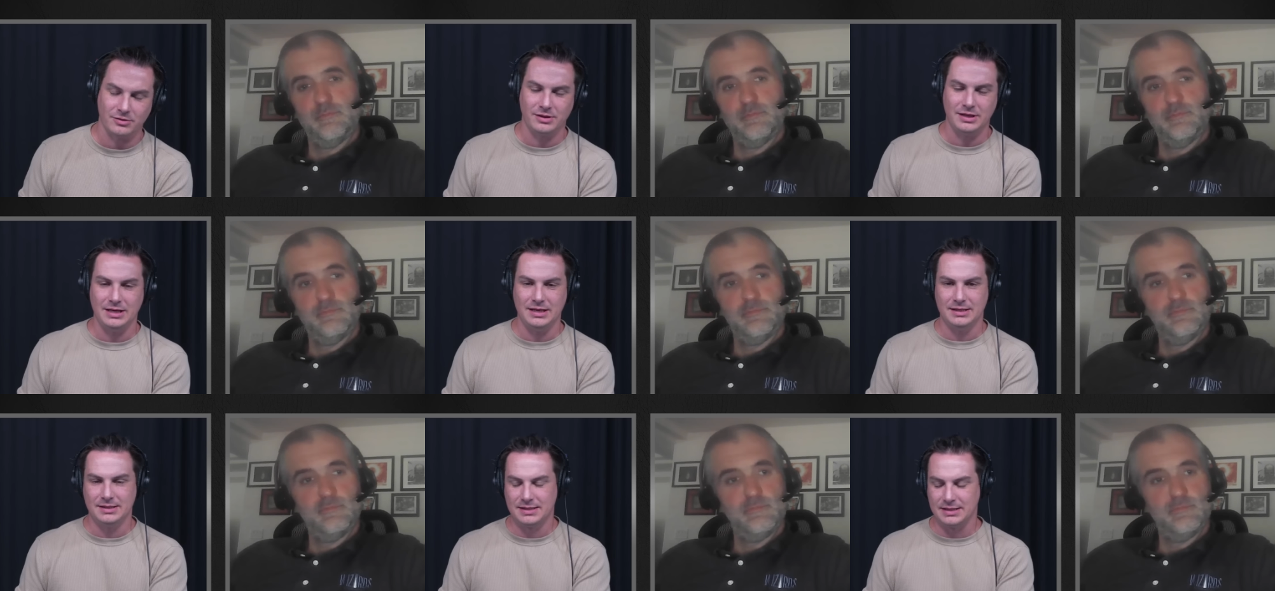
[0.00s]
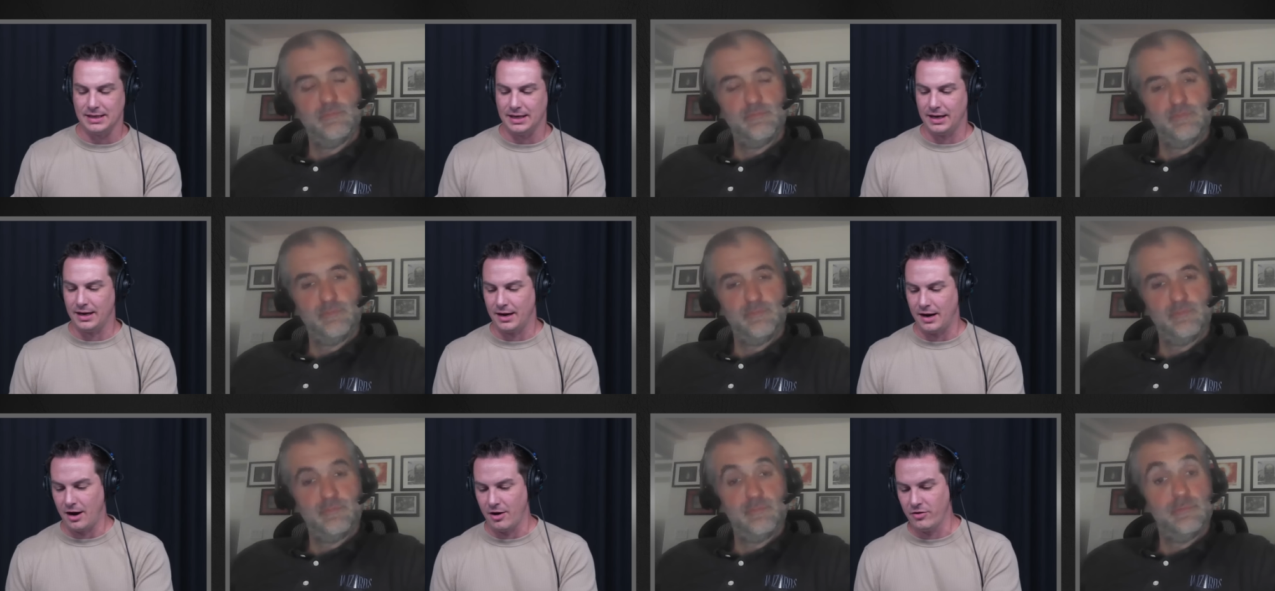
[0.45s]
Speaker 1: Are these,
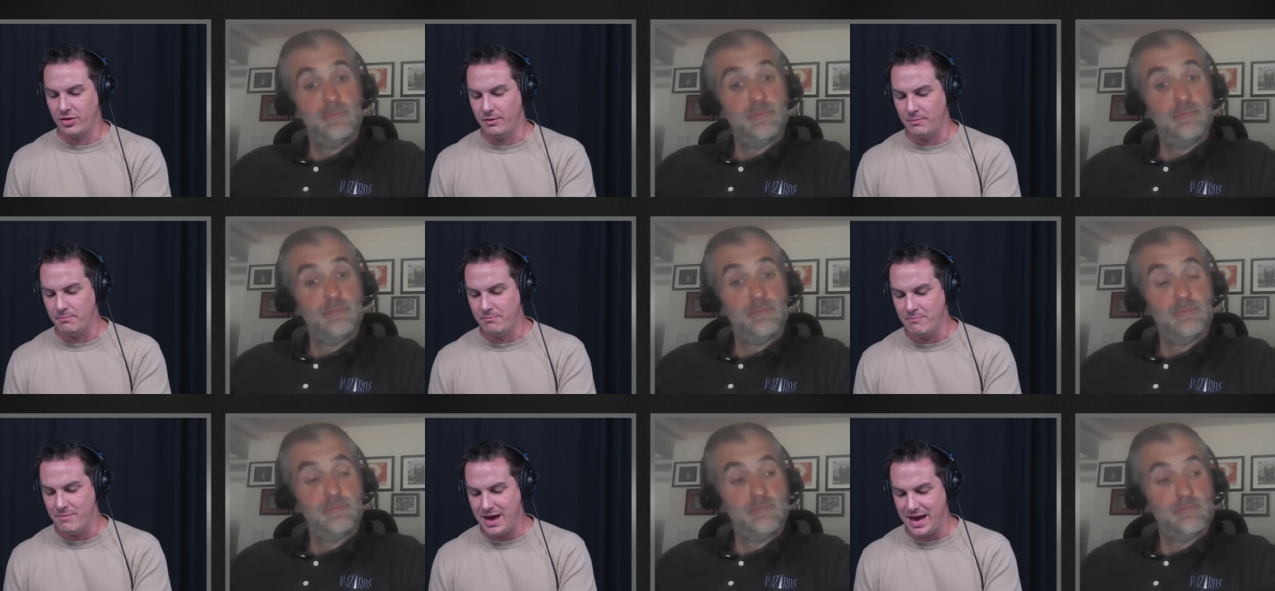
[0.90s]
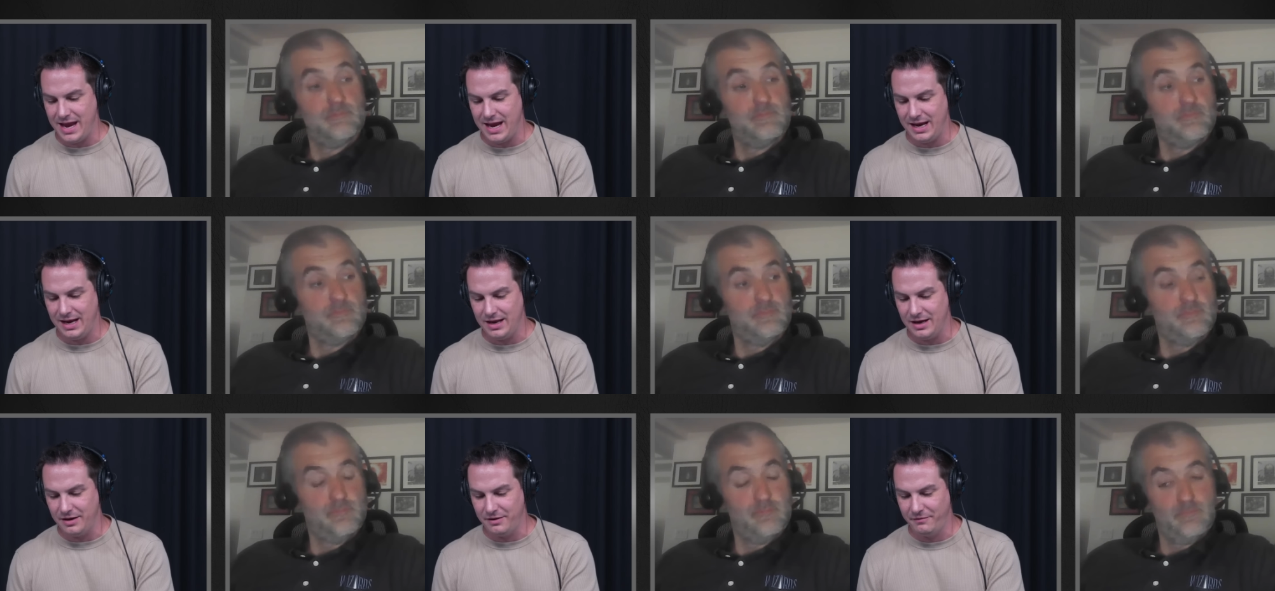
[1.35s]
uh, are the
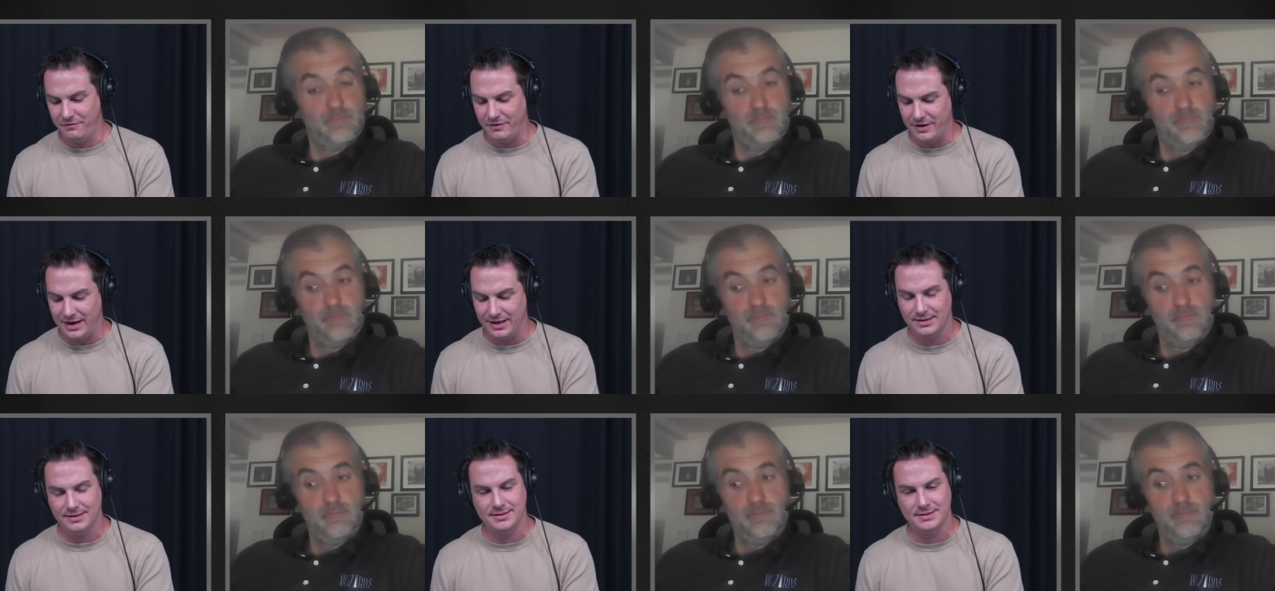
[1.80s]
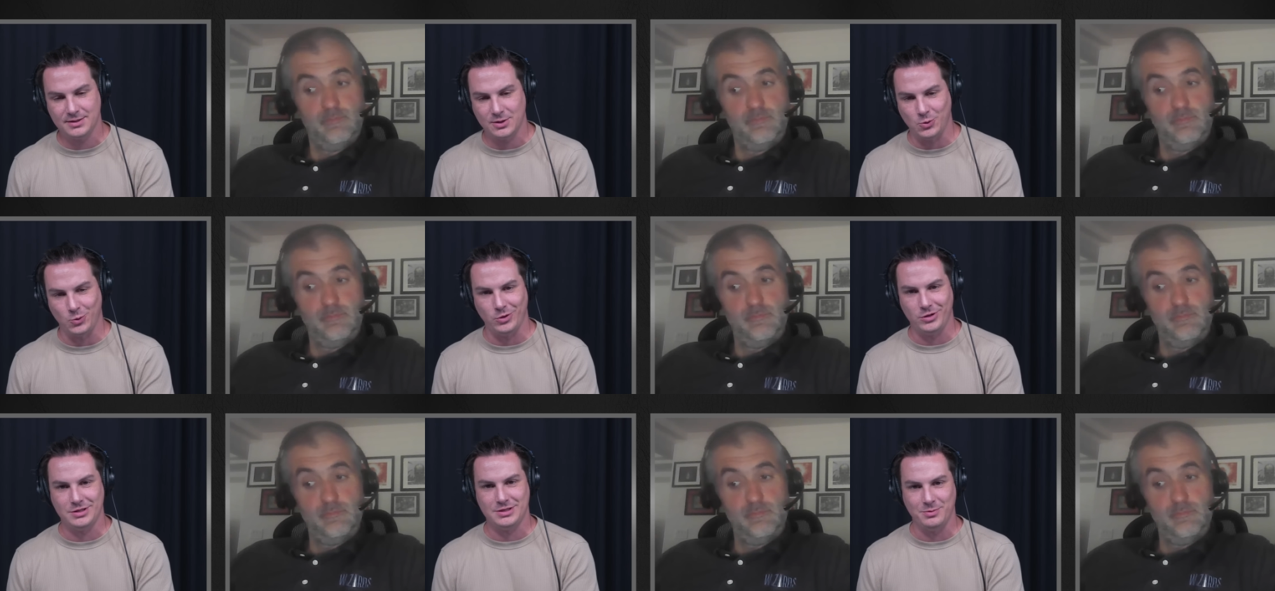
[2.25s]
main
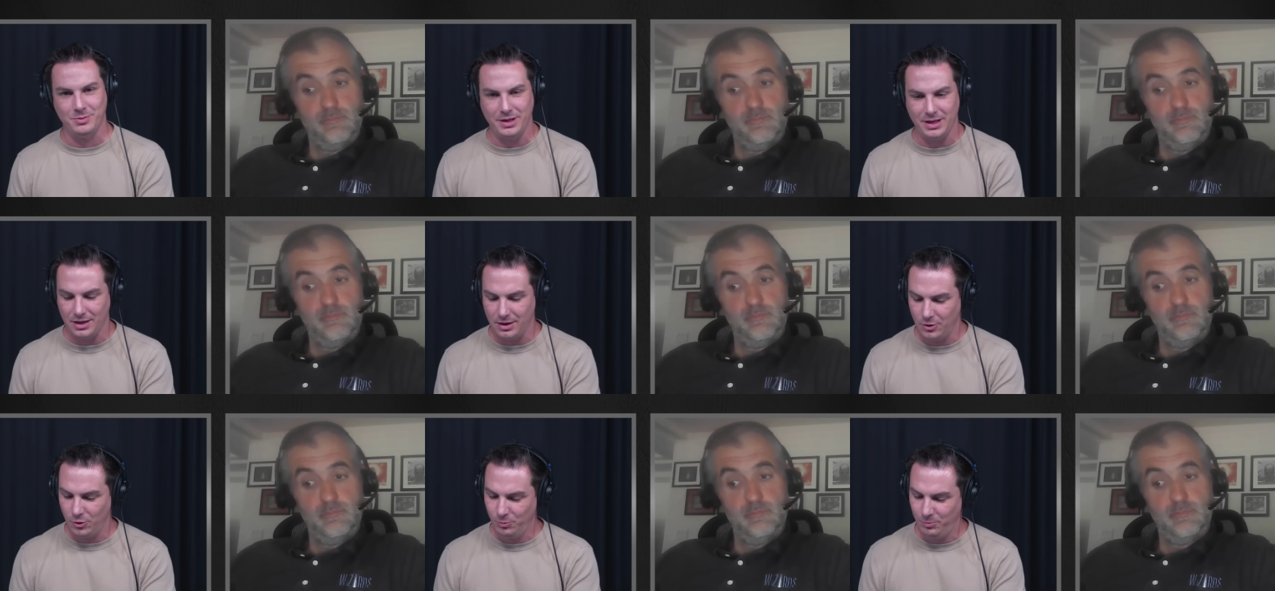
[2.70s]
events going to be